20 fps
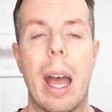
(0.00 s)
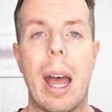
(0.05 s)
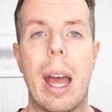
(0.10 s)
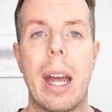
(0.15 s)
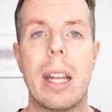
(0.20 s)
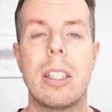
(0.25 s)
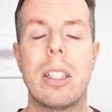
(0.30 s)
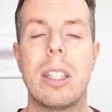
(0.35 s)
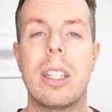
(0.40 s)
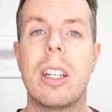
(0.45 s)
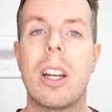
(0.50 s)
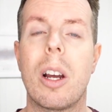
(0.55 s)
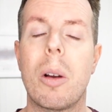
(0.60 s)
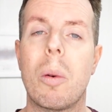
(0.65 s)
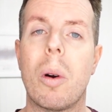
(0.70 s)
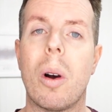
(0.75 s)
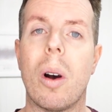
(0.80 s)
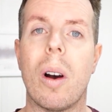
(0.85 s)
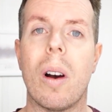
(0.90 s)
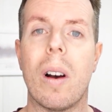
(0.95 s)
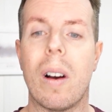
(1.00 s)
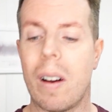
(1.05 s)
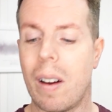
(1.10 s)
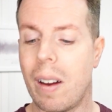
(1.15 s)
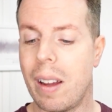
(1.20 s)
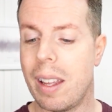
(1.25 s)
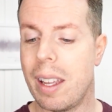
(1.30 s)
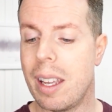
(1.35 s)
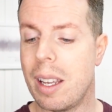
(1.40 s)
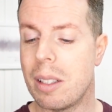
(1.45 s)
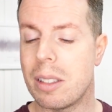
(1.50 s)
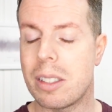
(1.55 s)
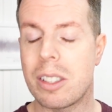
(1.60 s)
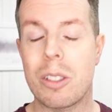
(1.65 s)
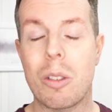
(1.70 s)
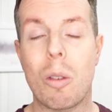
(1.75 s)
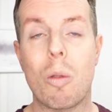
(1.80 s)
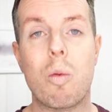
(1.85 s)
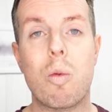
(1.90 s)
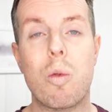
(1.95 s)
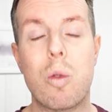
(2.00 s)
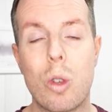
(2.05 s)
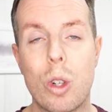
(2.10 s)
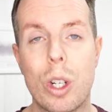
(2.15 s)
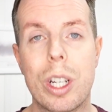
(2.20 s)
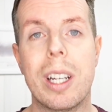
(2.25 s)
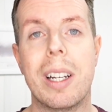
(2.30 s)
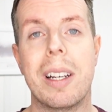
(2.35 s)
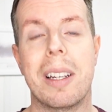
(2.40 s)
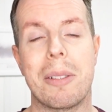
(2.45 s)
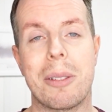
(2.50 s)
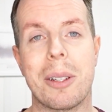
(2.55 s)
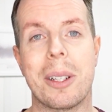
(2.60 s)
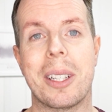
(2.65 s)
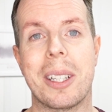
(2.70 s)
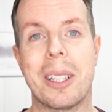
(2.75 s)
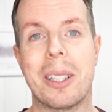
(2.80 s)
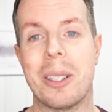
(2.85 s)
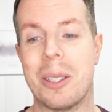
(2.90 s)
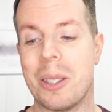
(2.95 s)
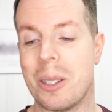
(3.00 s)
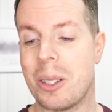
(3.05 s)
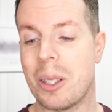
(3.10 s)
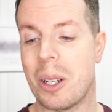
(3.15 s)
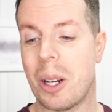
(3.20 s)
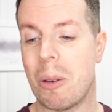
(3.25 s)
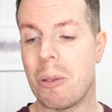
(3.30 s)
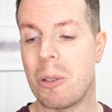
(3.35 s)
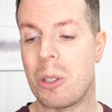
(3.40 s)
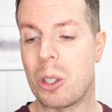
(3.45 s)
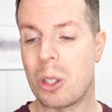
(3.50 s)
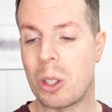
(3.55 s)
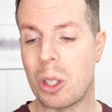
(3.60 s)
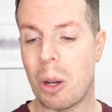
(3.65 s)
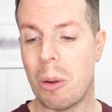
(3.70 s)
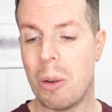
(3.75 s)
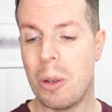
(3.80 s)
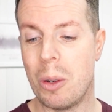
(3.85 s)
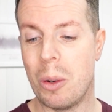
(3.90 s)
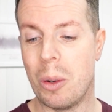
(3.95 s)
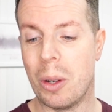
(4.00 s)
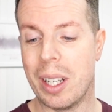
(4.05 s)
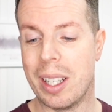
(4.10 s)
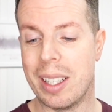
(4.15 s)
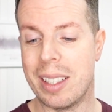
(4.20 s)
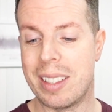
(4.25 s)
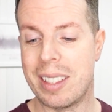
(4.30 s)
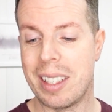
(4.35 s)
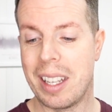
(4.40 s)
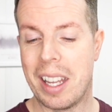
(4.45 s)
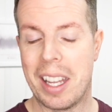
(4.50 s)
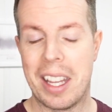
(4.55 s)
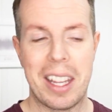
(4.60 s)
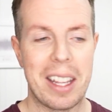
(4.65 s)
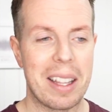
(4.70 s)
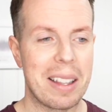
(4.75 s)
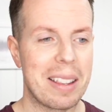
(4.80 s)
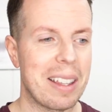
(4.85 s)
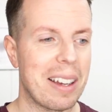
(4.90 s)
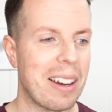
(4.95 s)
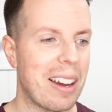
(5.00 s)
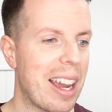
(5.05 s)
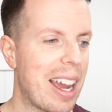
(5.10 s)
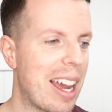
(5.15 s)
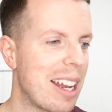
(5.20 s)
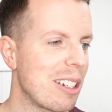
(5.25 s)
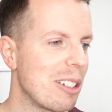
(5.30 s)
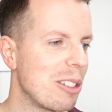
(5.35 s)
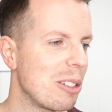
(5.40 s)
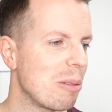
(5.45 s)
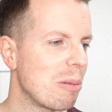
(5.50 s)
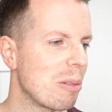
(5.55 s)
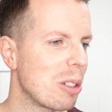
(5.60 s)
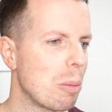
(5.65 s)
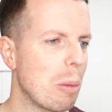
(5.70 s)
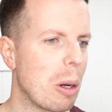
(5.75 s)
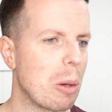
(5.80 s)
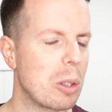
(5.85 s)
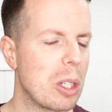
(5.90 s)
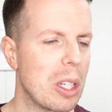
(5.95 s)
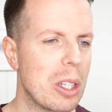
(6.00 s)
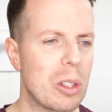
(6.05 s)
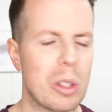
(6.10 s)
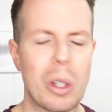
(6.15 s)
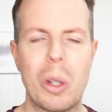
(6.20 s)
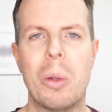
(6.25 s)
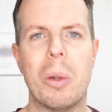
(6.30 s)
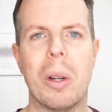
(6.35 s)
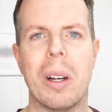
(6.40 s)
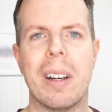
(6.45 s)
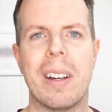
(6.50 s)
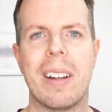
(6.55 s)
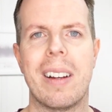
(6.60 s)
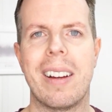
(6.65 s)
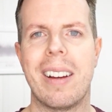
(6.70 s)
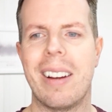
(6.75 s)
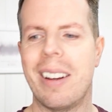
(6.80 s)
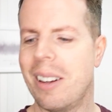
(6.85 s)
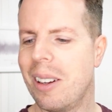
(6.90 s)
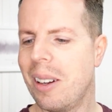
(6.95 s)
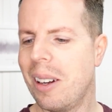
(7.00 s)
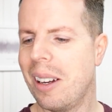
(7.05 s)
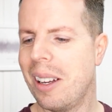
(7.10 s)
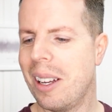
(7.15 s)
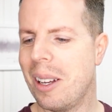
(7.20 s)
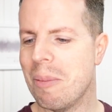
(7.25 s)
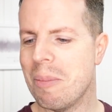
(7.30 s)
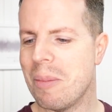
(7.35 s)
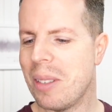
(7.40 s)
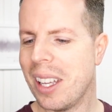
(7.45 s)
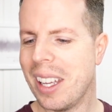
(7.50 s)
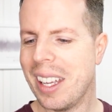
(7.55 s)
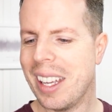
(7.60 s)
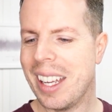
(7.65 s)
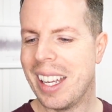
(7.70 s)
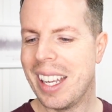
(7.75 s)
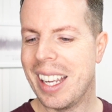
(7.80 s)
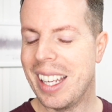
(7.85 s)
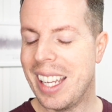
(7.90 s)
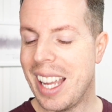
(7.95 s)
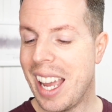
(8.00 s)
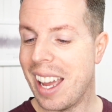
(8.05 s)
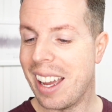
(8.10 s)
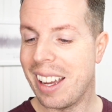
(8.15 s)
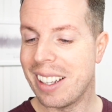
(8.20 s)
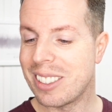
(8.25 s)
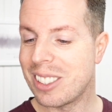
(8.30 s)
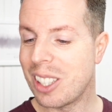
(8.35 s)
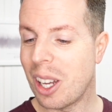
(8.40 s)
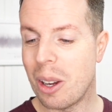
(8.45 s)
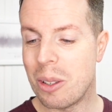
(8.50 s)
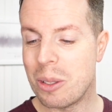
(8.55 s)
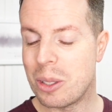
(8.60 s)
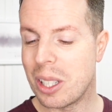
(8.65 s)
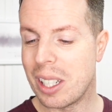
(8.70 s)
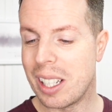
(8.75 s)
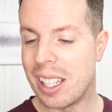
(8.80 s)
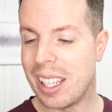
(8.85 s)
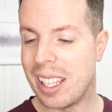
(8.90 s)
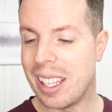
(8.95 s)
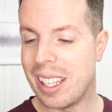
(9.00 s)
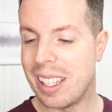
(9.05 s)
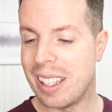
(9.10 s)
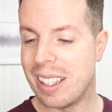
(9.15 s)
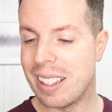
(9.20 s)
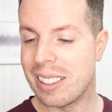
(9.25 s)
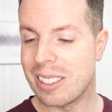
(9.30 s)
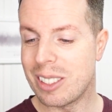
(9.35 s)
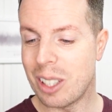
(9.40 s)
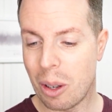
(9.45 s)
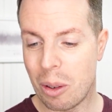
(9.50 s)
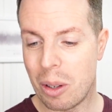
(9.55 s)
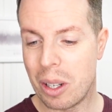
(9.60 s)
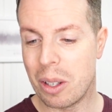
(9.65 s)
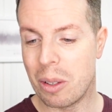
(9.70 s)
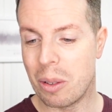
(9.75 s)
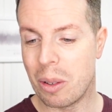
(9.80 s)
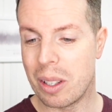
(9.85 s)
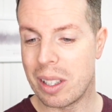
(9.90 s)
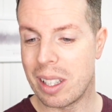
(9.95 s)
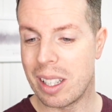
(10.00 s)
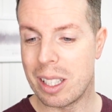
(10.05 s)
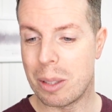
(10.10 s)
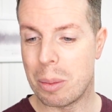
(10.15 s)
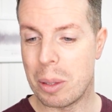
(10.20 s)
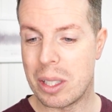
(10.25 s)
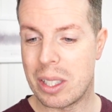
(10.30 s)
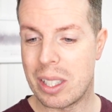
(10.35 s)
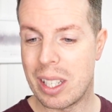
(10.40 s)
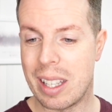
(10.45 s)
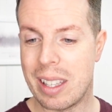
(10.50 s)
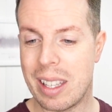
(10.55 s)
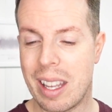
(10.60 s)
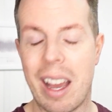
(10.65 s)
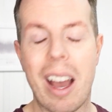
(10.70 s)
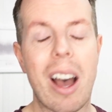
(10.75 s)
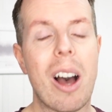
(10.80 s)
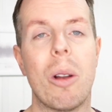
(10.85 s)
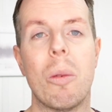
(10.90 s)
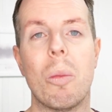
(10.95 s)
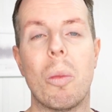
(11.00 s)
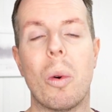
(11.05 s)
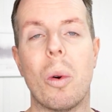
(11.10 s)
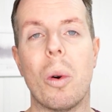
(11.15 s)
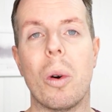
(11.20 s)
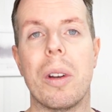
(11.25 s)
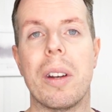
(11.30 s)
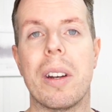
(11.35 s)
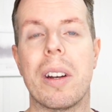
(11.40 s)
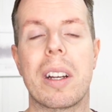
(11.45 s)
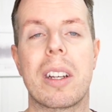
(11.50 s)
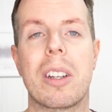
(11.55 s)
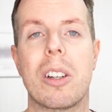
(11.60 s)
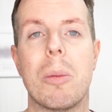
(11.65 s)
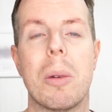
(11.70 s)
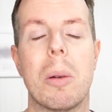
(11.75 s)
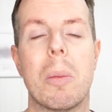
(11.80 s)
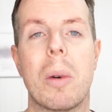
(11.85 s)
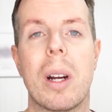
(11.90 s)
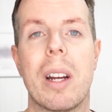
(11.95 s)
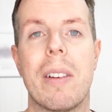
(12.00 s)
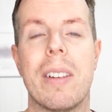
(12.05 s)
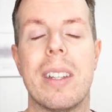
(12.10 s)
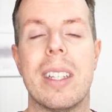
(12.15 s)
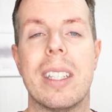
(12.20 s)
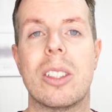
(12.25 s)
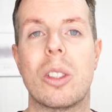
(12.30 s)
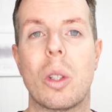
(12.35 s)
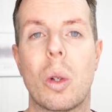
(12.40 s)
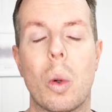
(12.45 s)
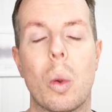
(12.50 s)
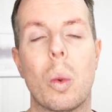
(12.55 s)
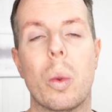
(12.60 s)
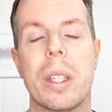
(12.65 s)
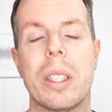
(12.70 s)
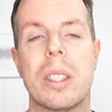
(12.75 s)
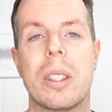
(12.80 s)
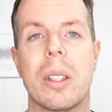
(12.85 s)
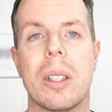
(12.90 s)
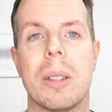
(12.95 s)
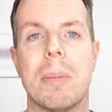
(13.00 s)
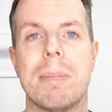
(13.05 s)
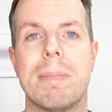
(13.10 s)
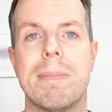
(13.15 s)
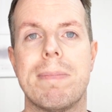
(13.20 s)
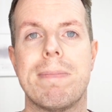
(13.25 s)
And you know what, it's really fucking good. I was so annoyed that I hadn't smelt it sooner. Totally annoyed that it's been sitting there unworn and I could have been wearing this all this time.